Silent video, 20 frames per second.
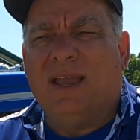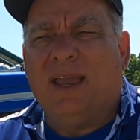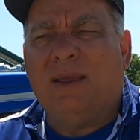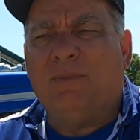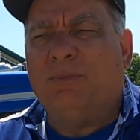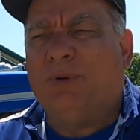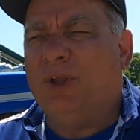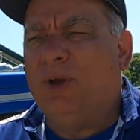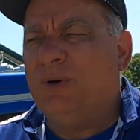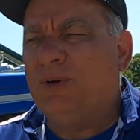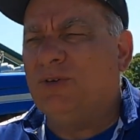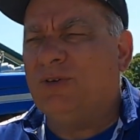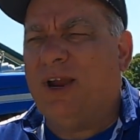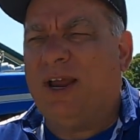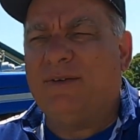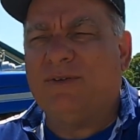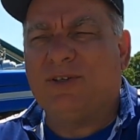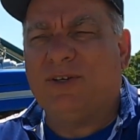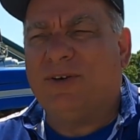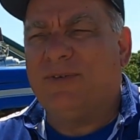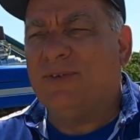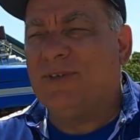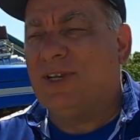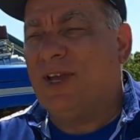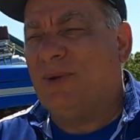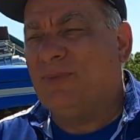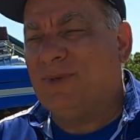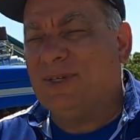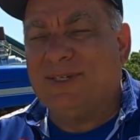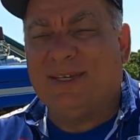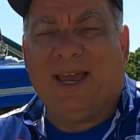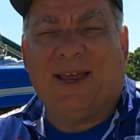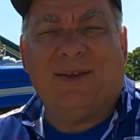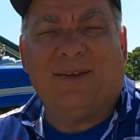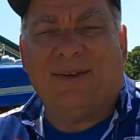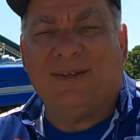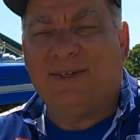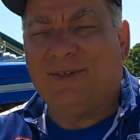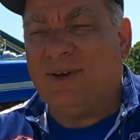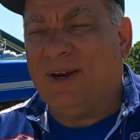And Blower Drive Service helped us out
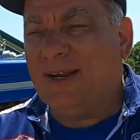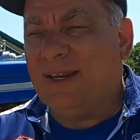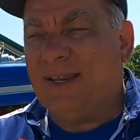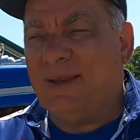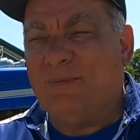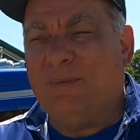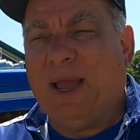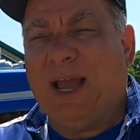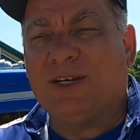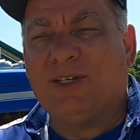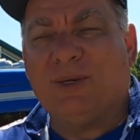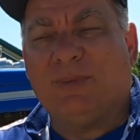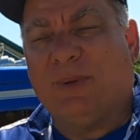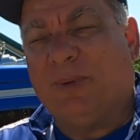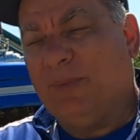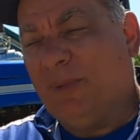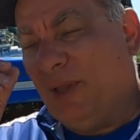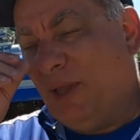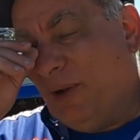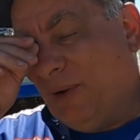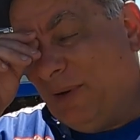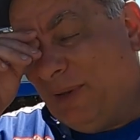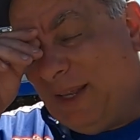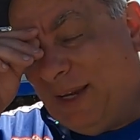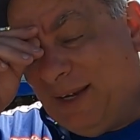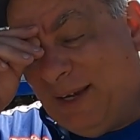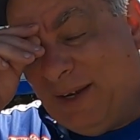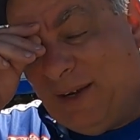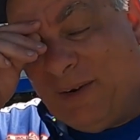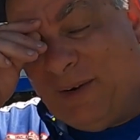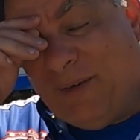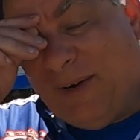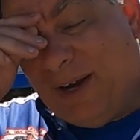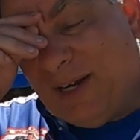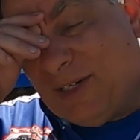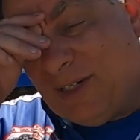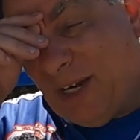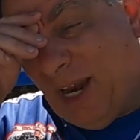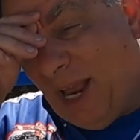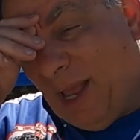trying to match up a blower. They did a
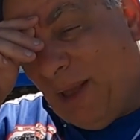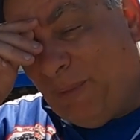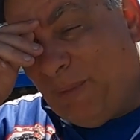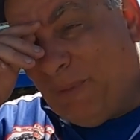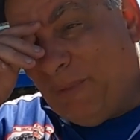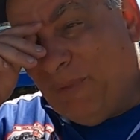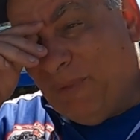great job